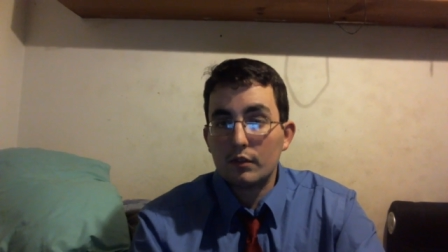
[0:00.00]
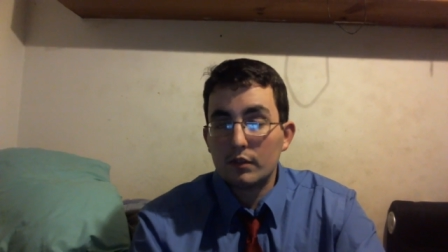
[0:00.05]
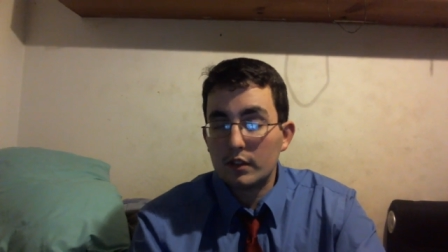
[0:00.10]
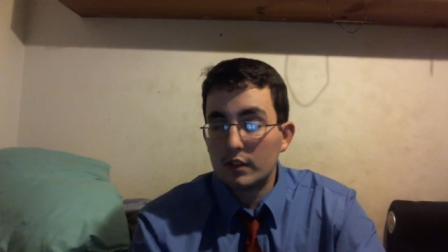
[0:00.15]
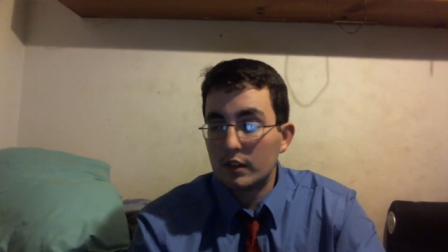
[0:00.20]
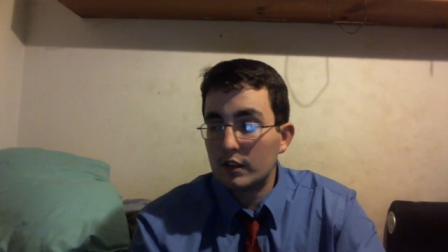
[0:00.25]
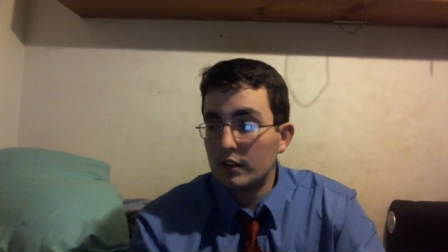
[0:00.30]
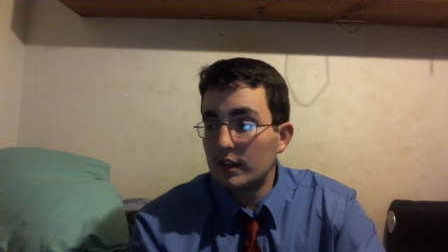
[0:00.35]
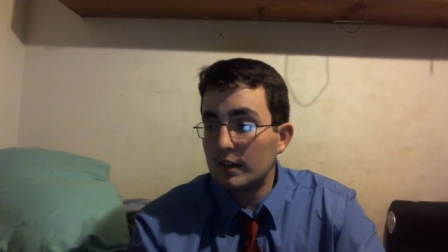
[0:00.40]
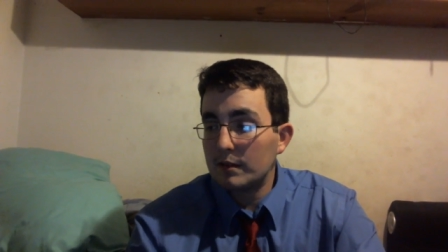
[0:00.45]
You
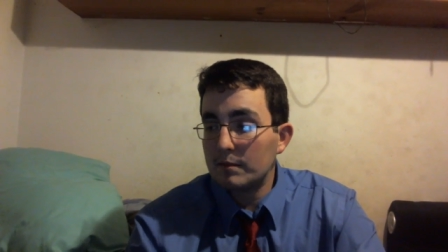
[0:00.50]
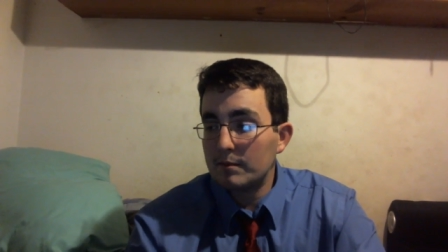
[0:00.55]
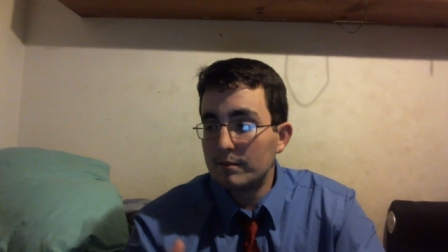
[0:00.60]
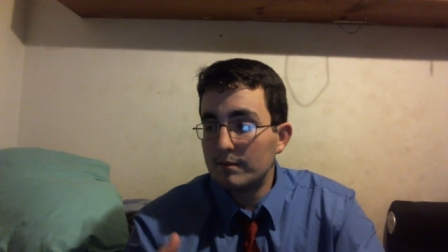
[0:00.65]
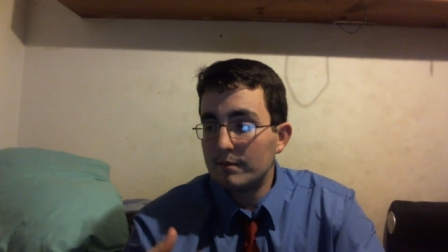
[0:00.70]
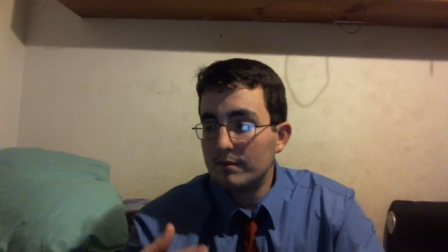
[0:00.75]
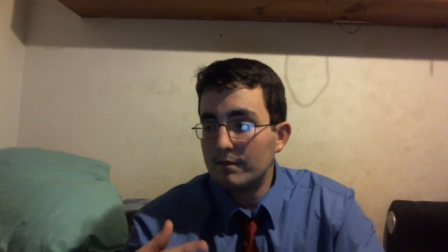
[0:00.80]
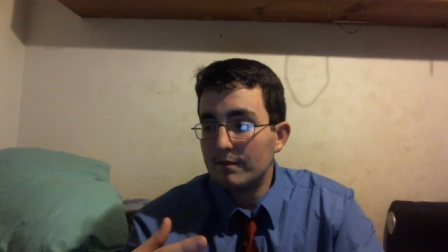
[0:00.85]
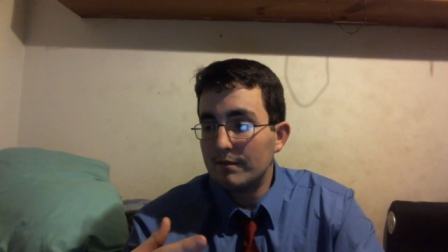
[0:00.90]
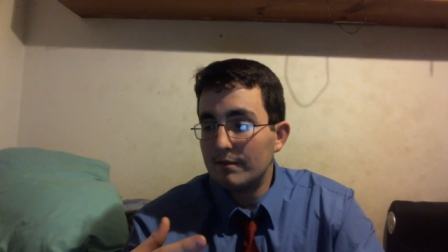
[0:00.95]
know, I,
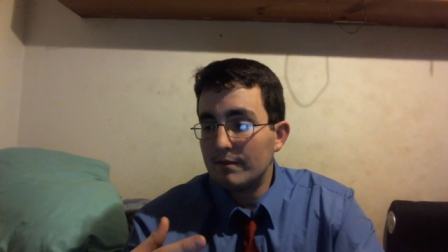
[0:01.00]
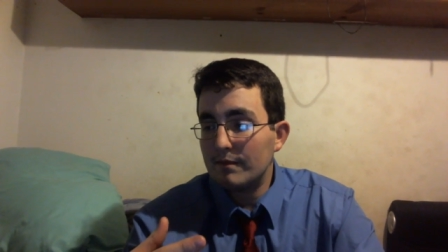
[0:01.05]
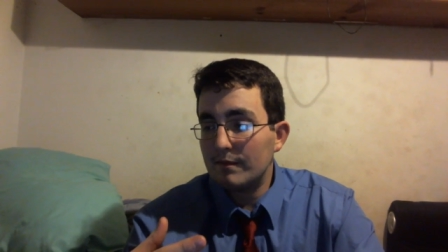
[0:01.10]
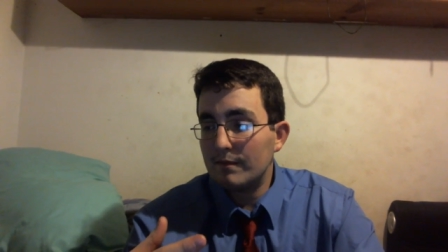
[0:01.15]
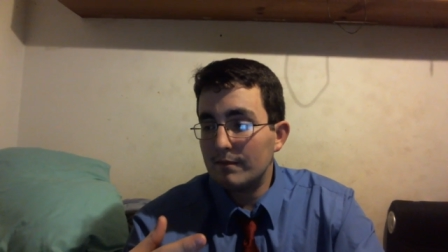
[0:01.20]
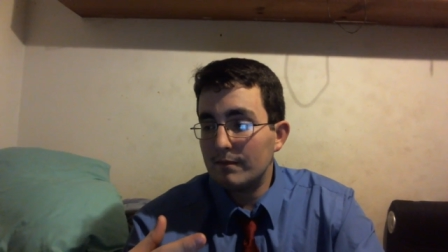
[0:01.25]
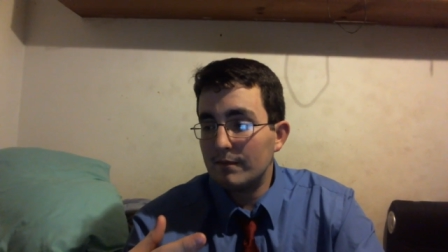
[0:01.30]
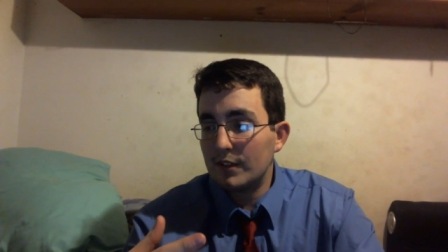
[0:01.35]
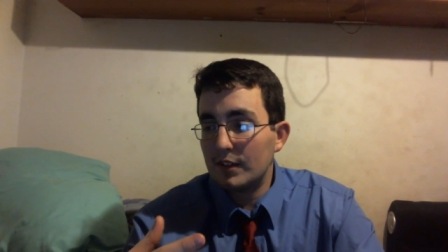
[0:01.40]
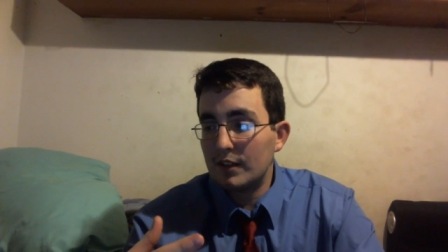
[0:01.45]

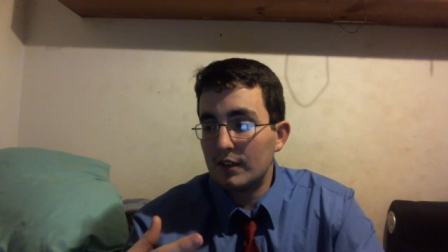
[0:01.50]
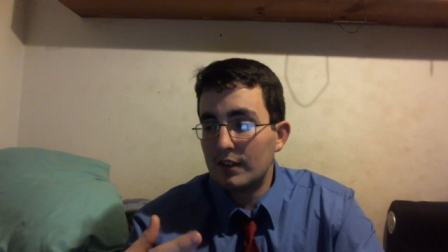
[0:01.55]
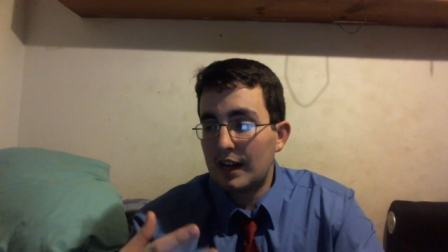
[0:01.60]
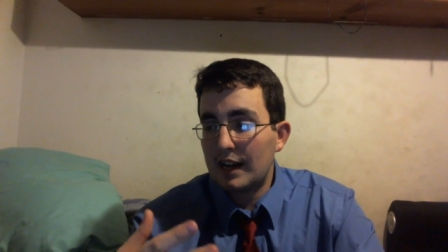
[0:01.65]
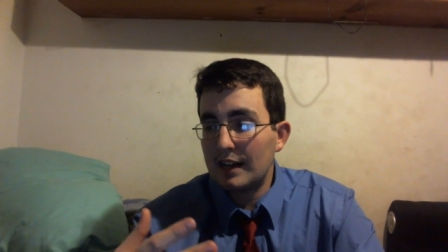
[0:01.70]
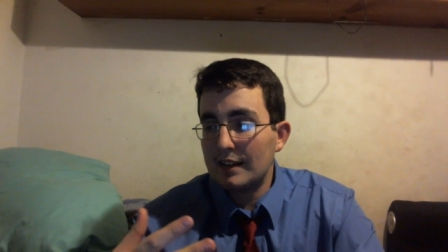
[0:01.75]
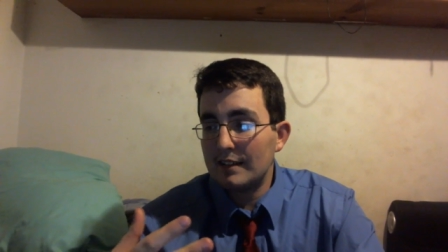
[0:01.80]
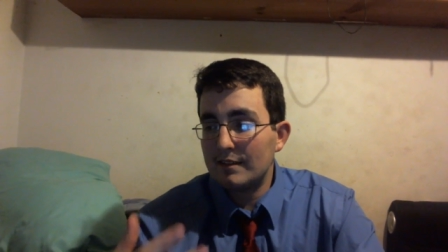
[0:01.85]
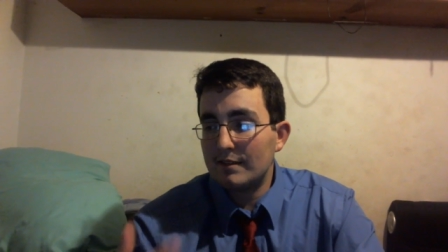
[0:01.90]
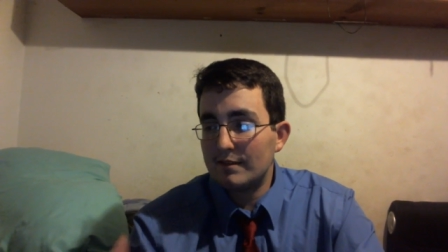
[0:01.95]
you know, I,